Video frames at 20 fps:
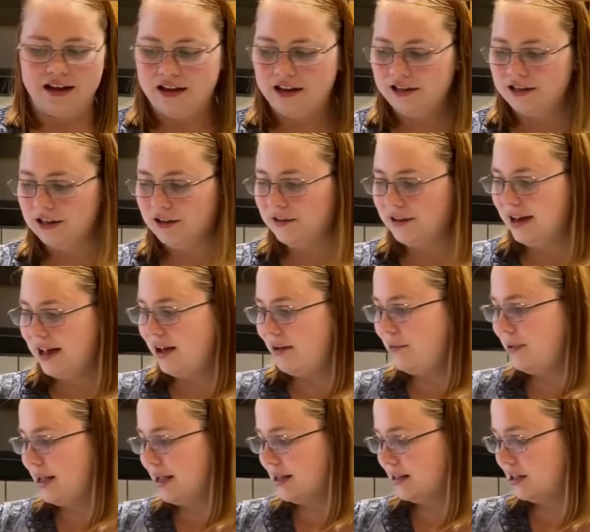So now we
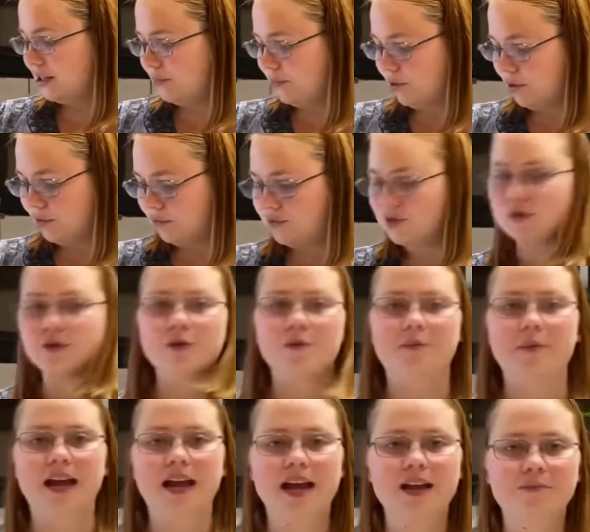get to move to the
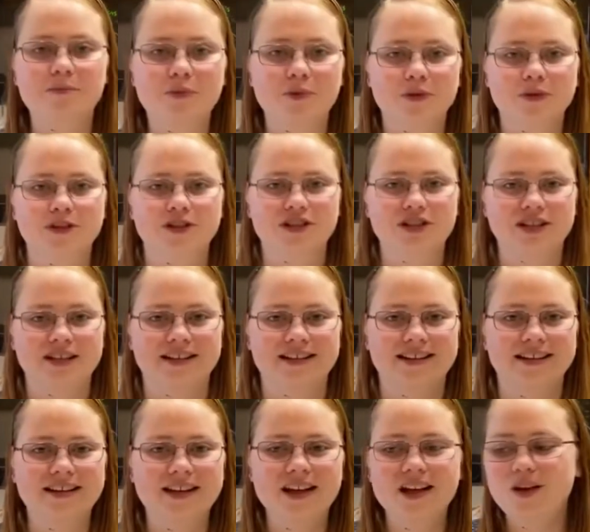main portion,
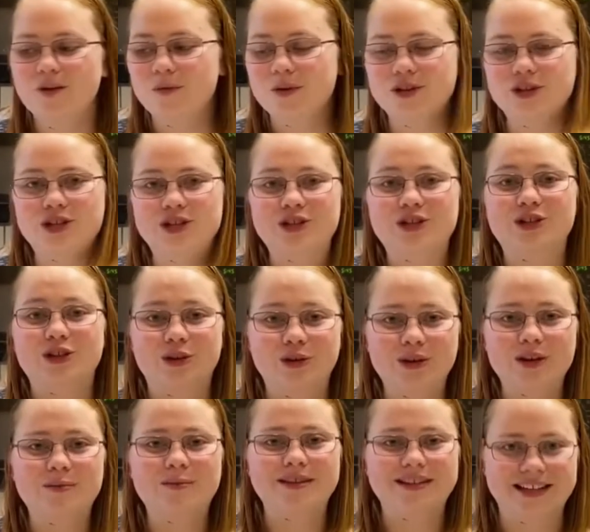which is the
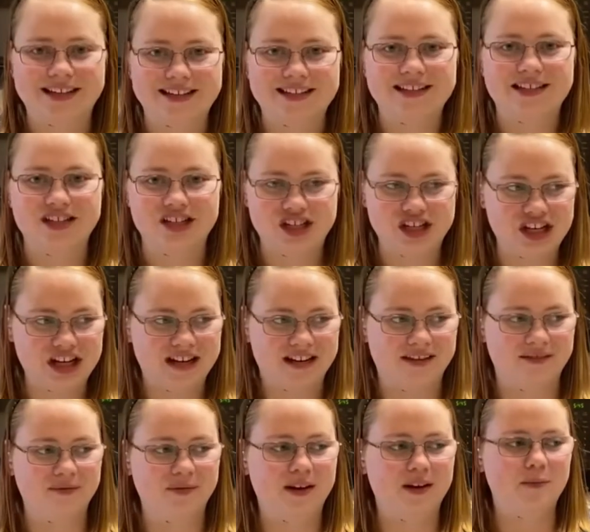creamy Tuscan chicken.
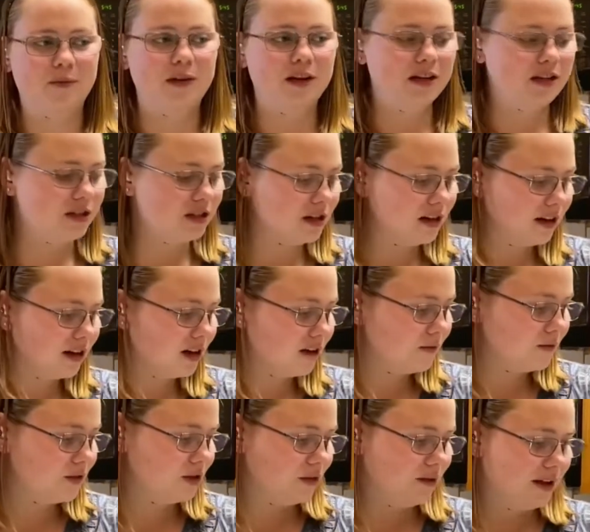What I'm gonna start off
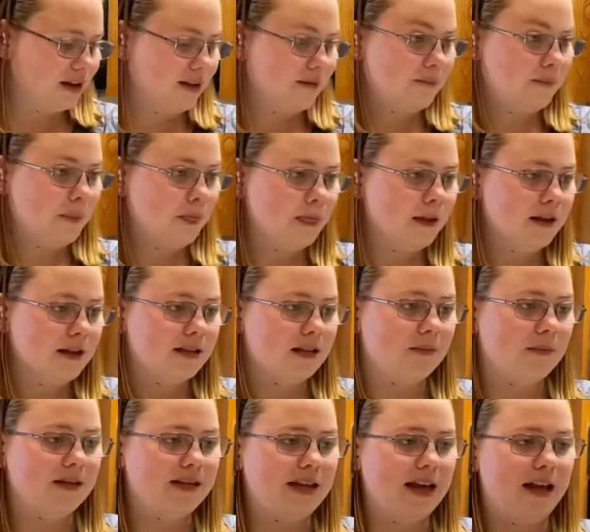doing, I'm gonna
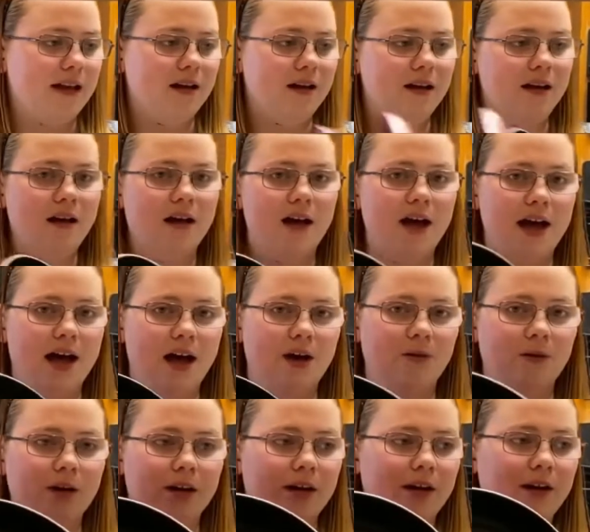take
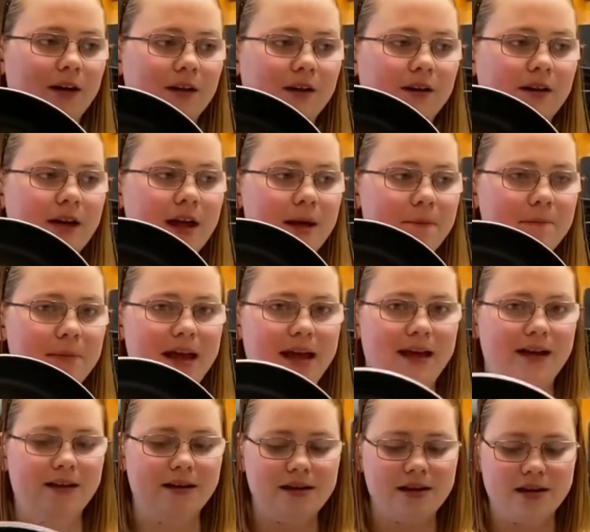our
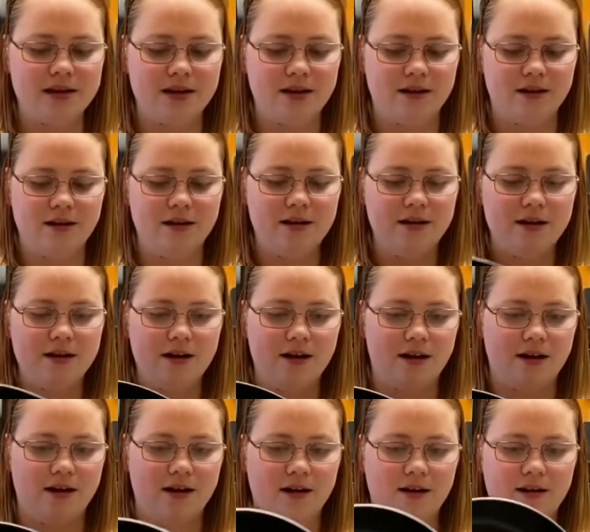pan here,
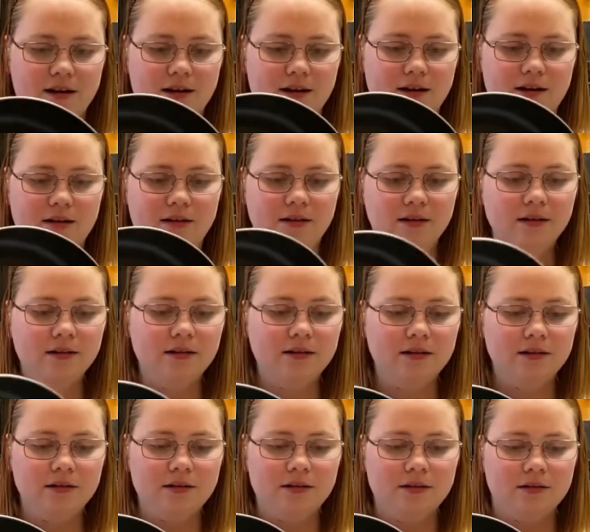our,
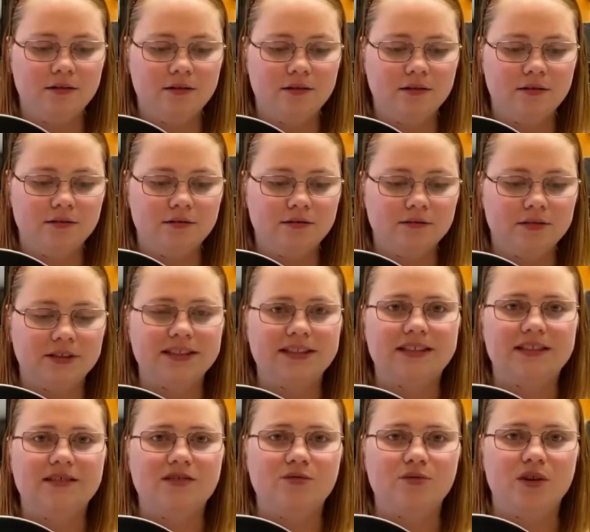what is it,
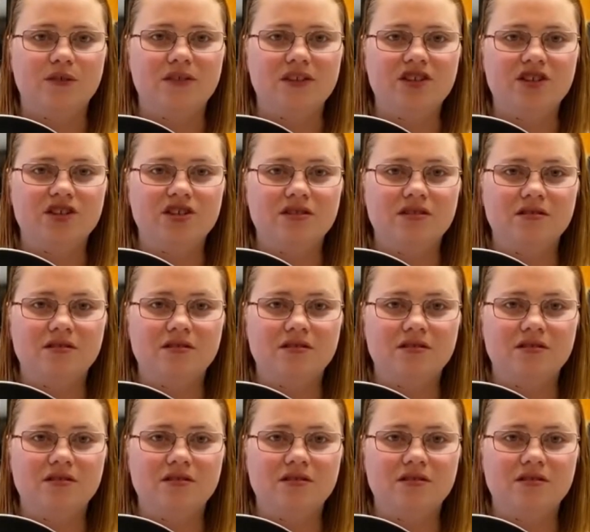12 inch?